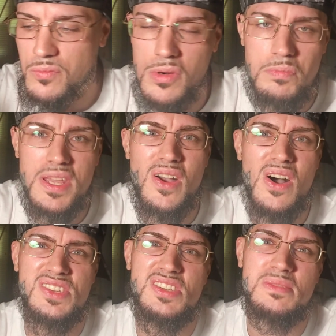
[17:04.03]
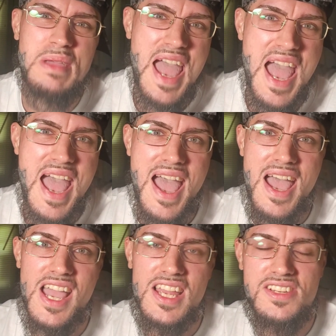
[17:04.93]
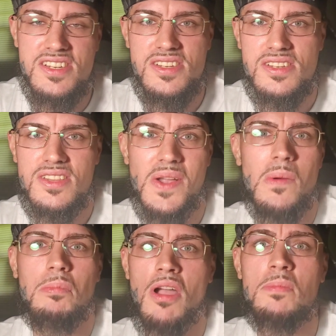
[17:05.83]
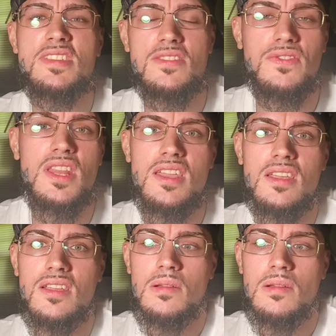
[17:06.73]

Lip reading: would be all smashed. They were purposely,